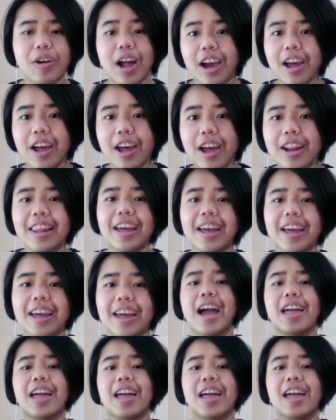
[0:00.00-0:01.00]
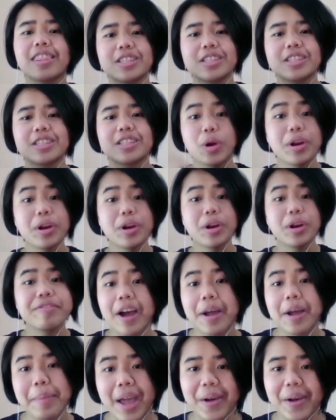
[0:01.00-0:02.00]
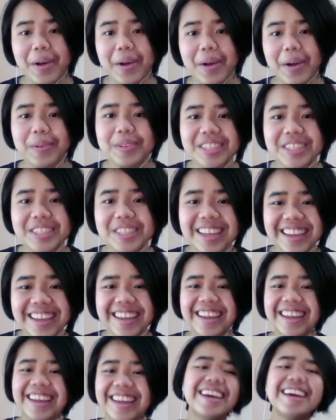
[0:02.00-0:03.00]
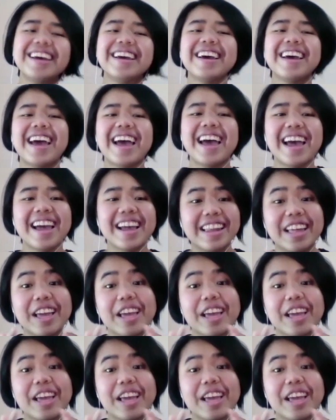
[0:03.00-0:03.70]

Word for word: i got it like i've lost 25 pounds mm.